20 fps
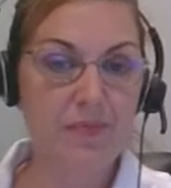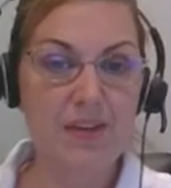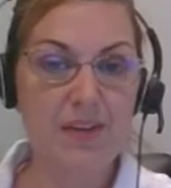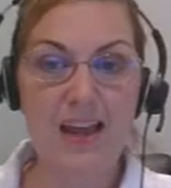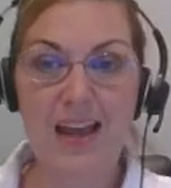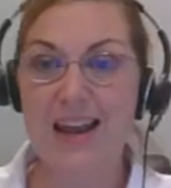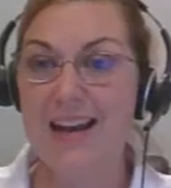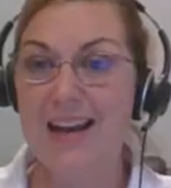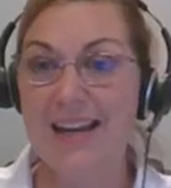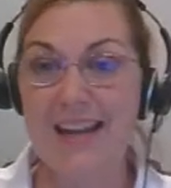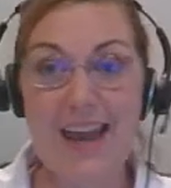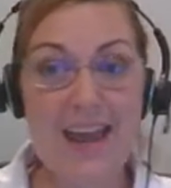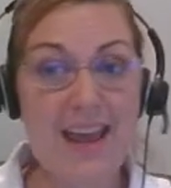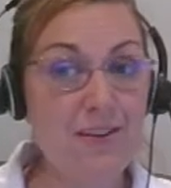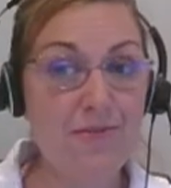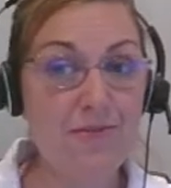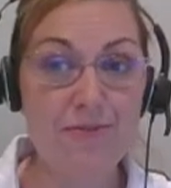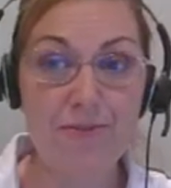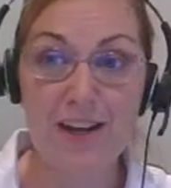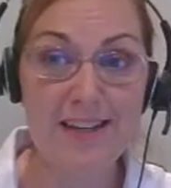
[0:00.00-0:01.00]
And again,
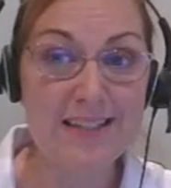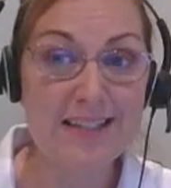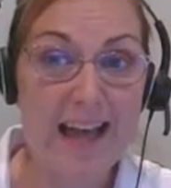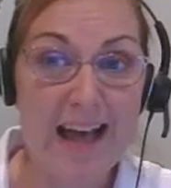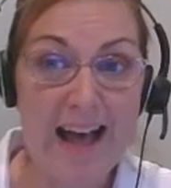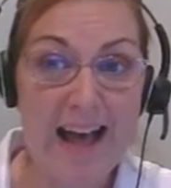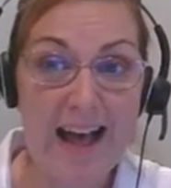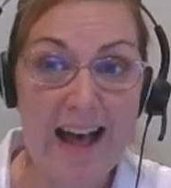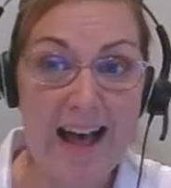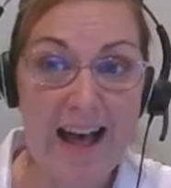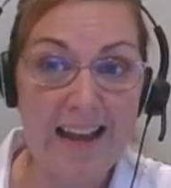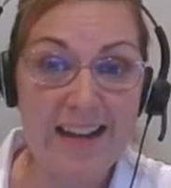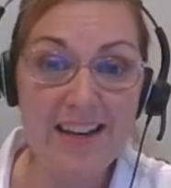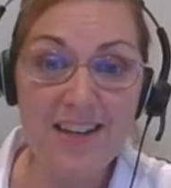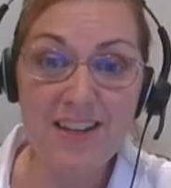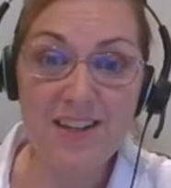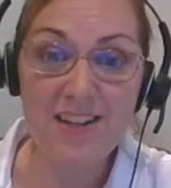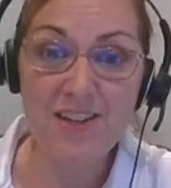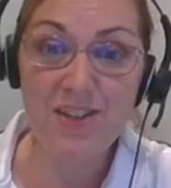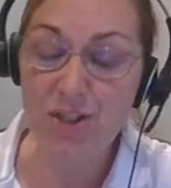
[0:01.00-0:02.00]
friends, I
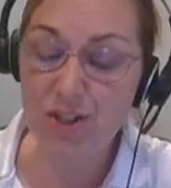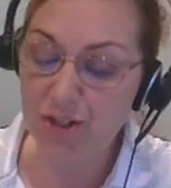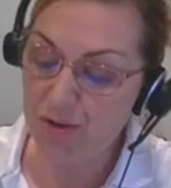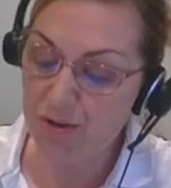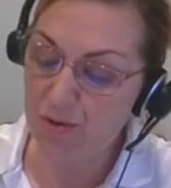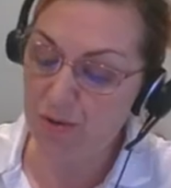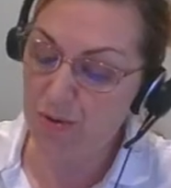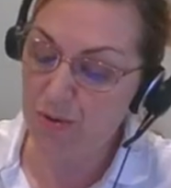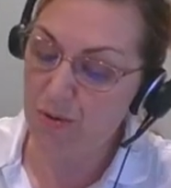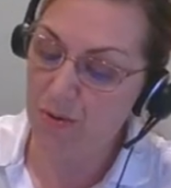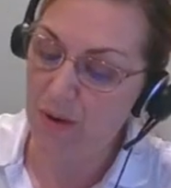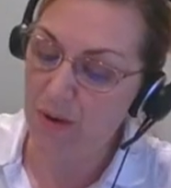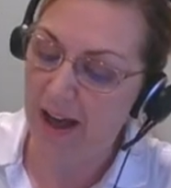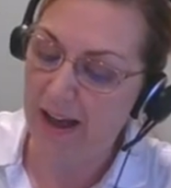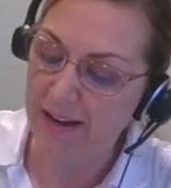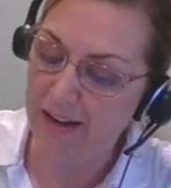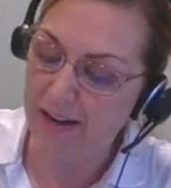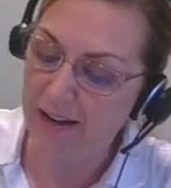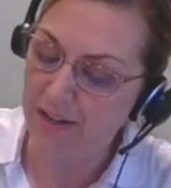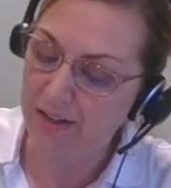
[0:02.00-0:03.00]
didn't do I
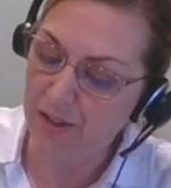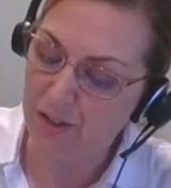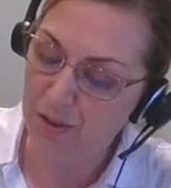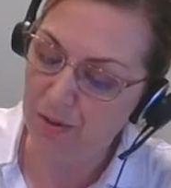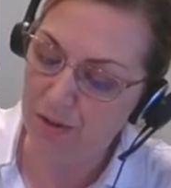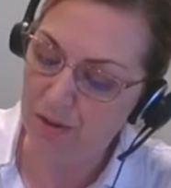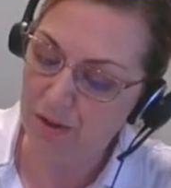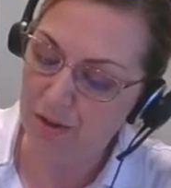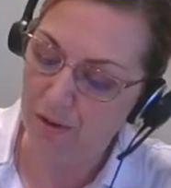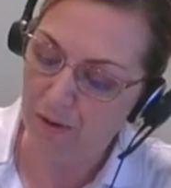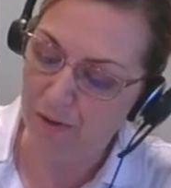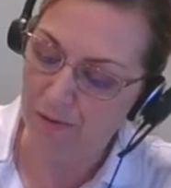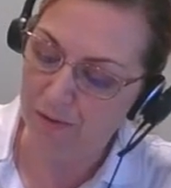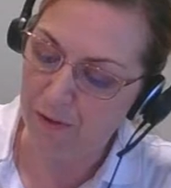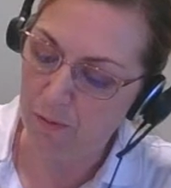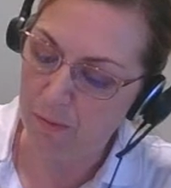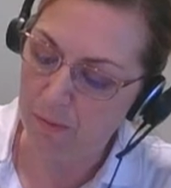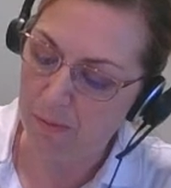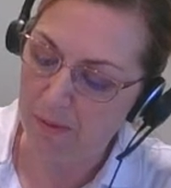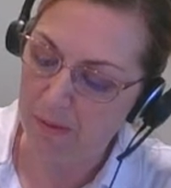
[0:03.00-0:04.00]
didn't do the whole if you
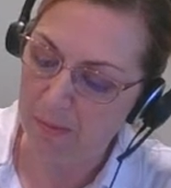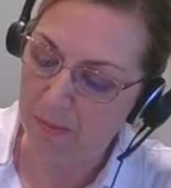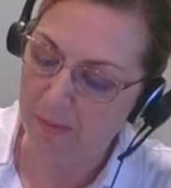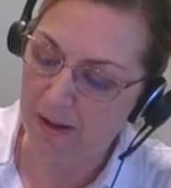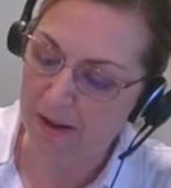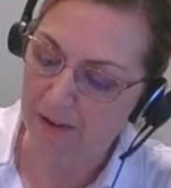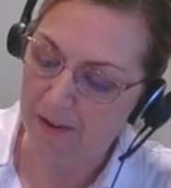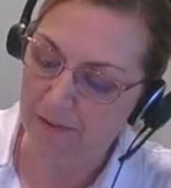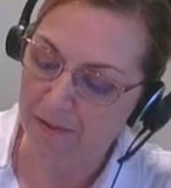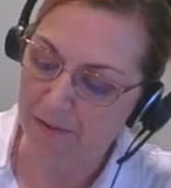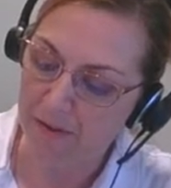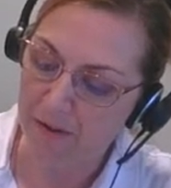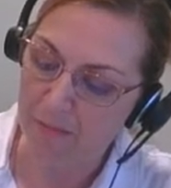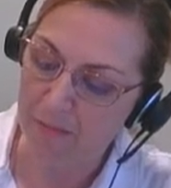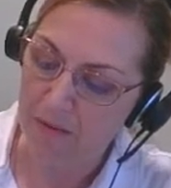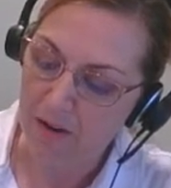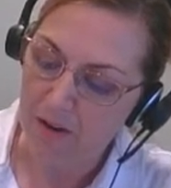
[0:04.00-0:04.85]
remember back from